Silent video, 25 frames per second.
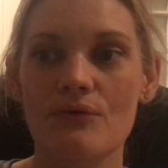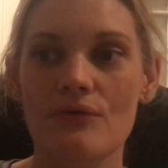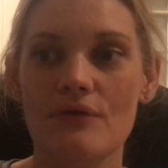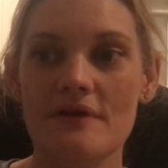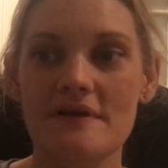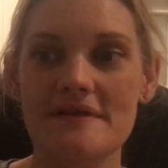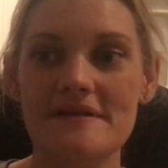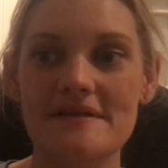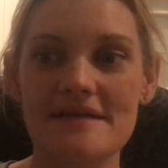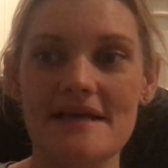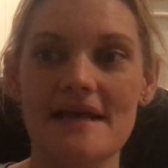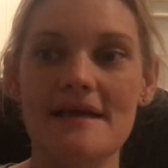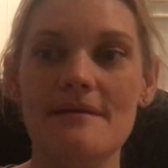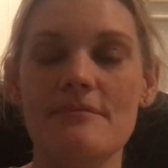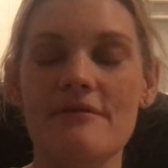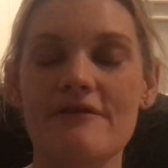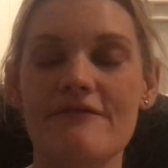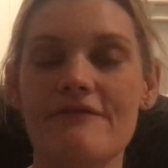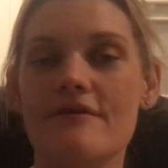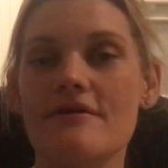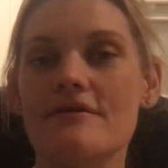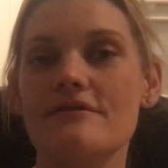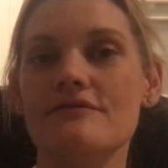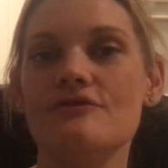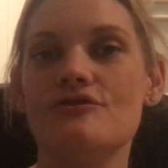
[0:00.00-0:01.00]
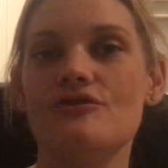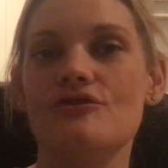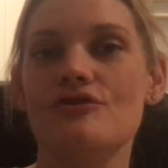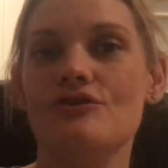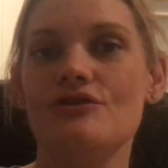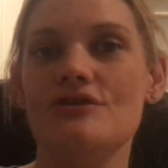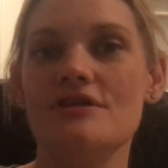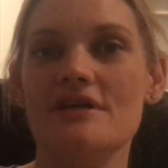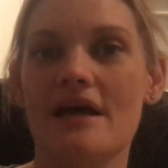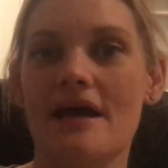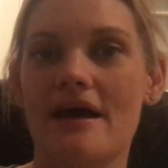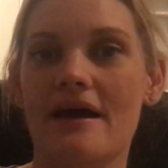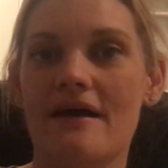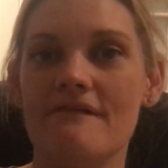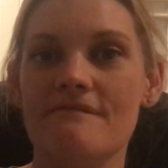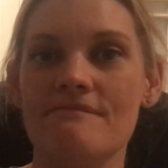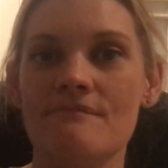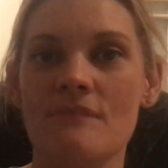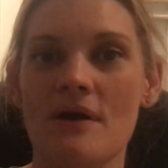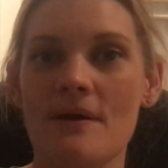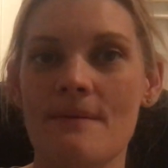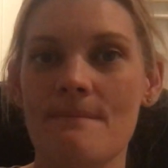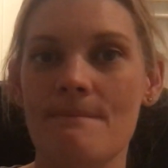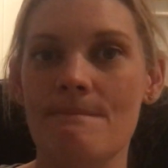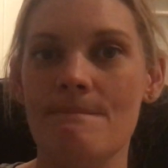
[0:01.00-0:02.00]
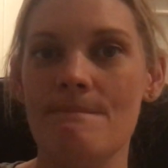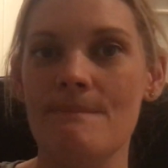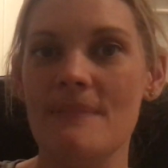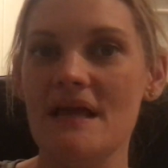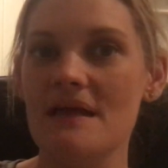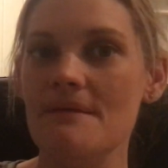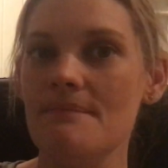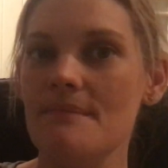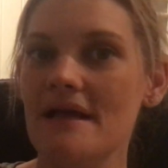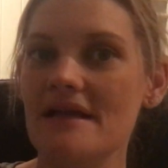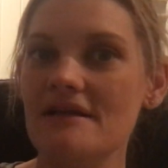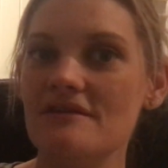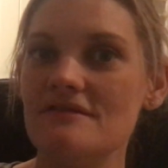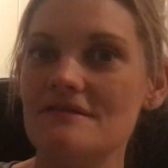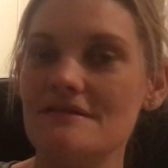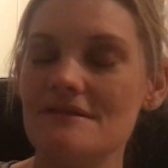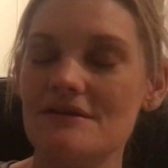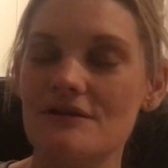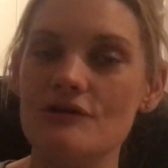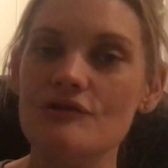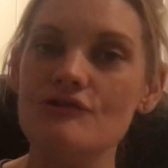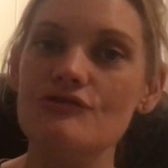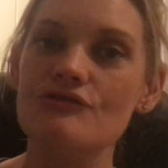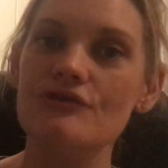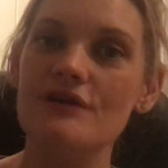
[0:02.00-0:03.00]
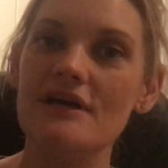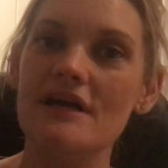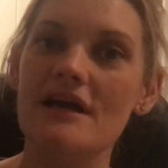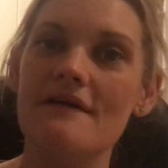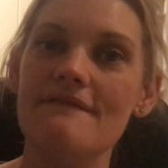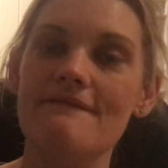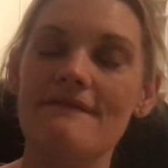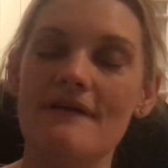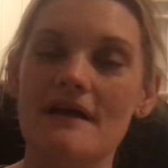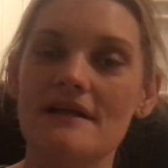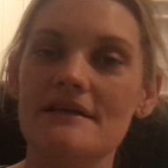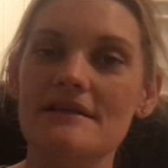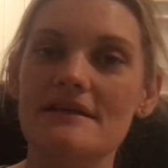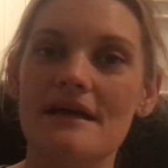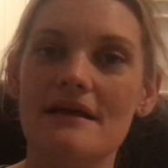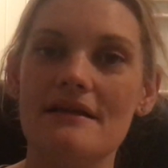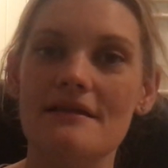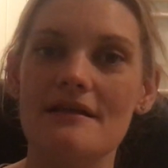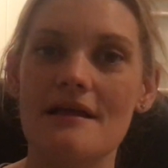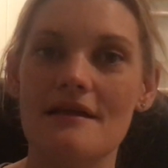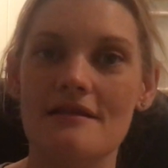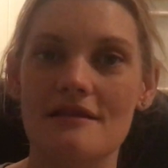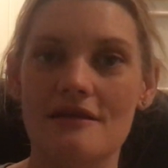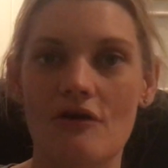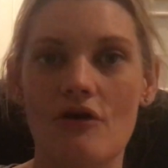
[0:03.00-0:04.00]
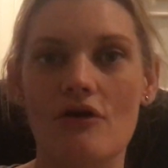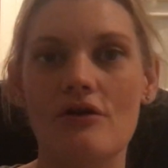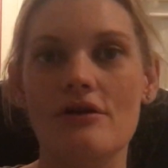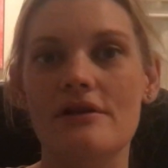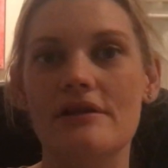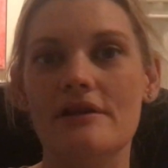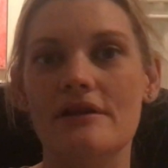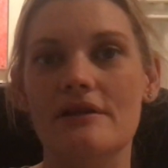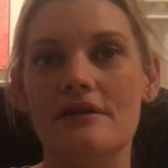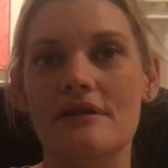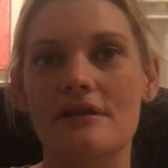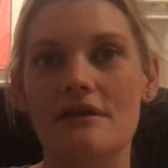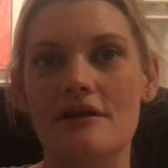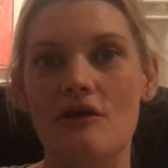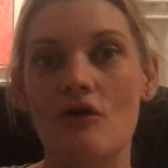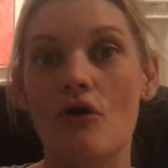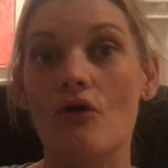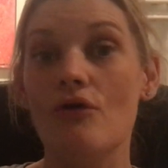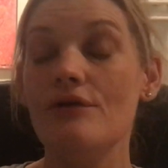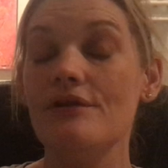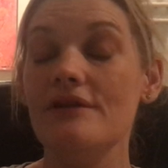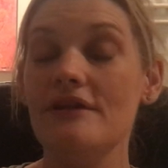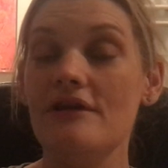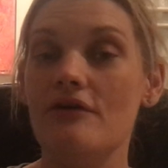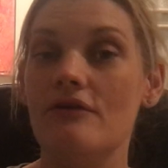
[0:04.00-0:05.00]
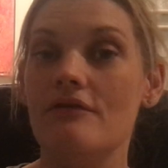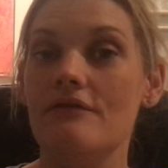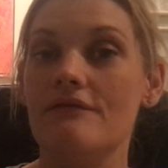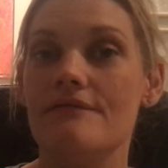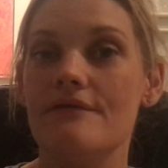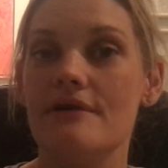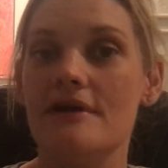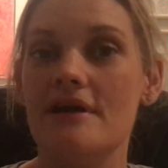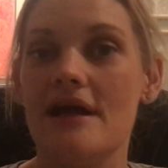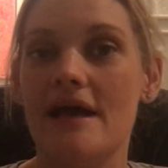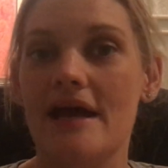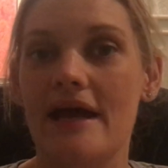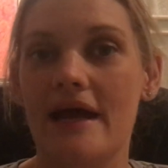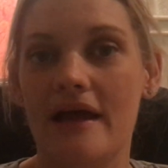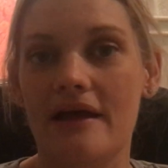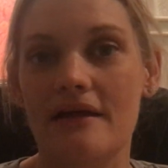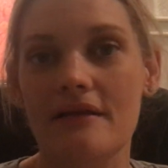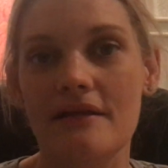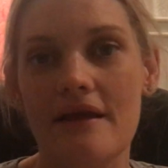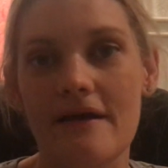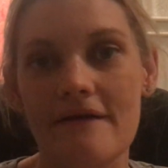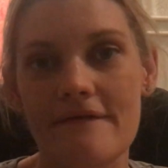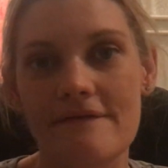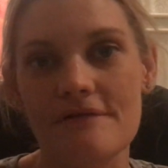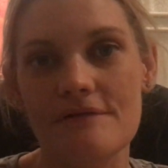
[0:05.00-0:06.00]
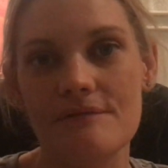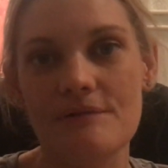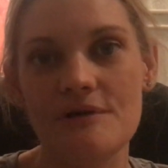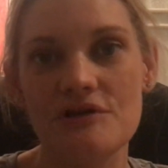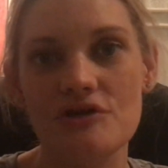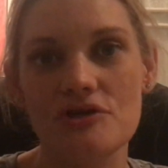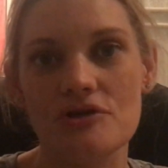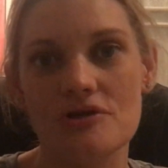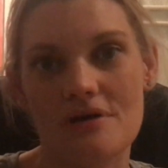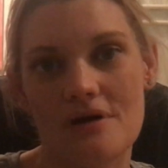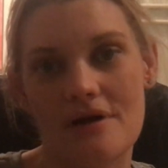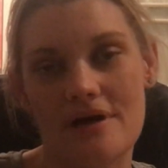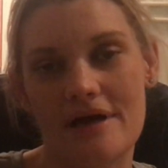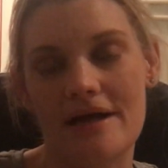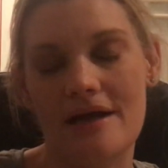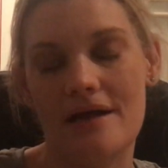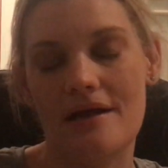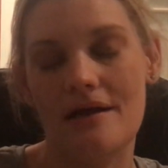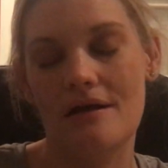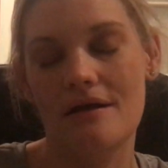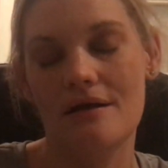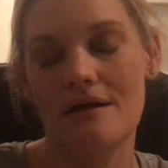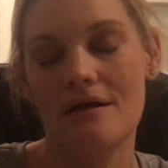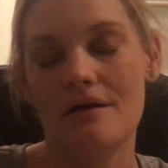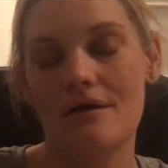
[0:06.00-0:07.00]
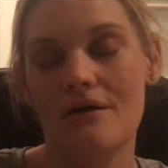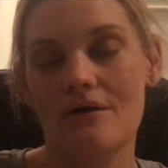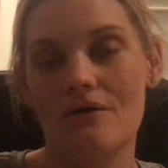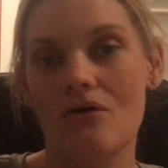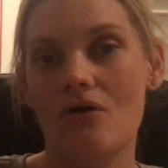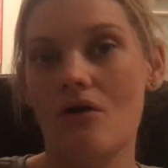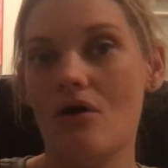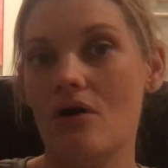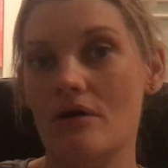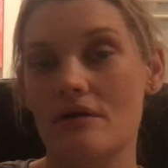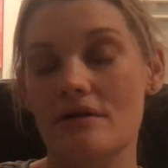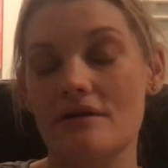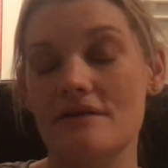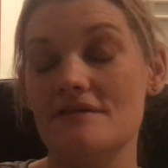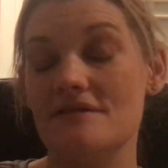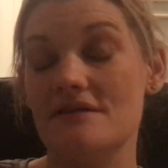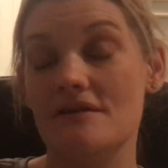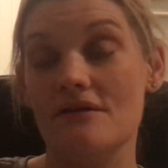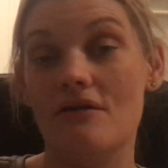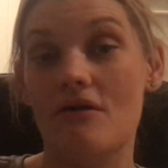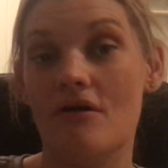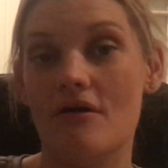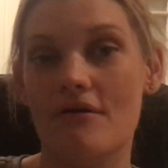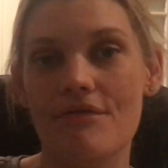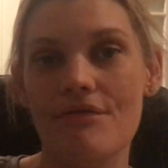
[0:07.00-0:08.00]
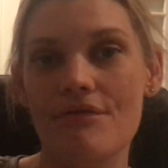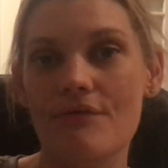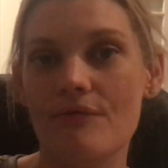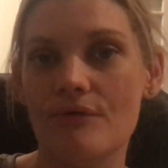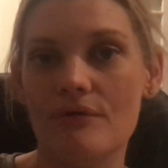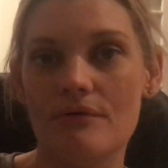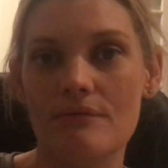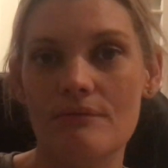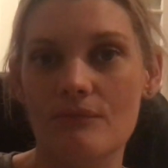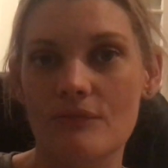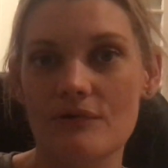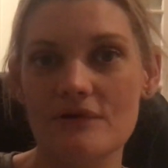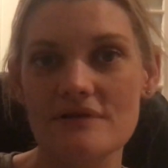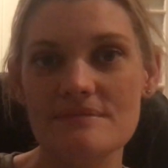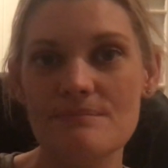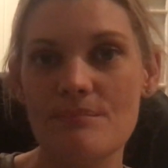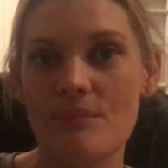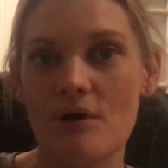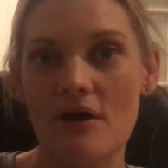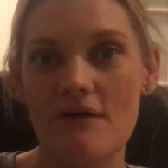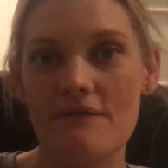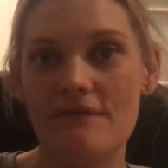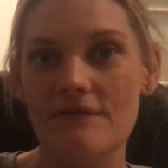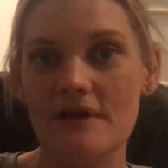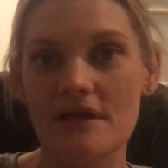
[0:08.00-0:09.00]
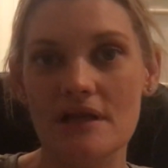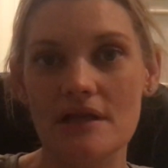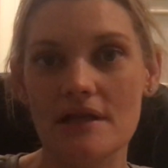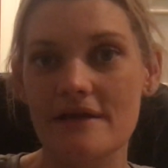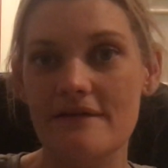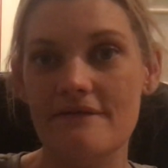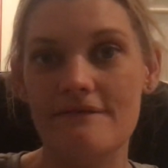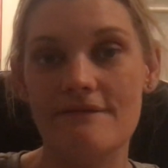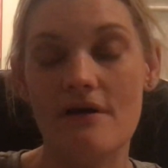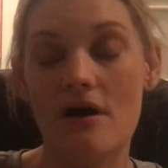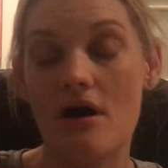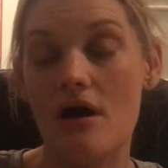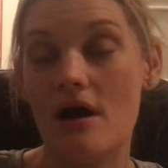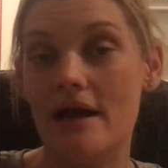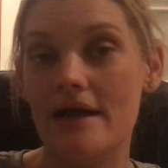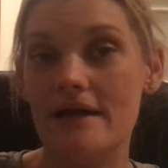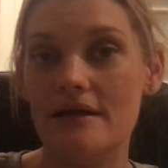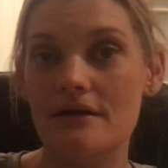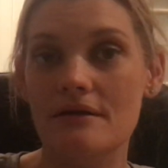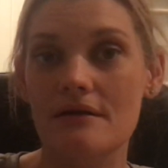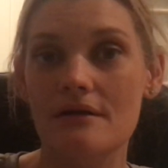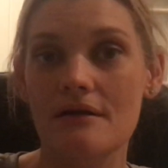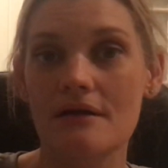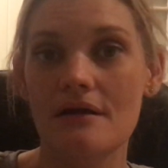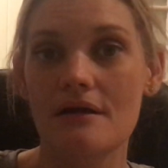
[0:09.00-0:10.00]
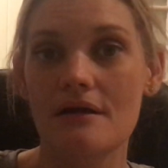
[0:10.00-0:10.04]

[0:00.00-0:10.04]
the day before I was due to have my big major surgery, I found out that the only ovary I had left, which I honest to God, thought was perfectly fine,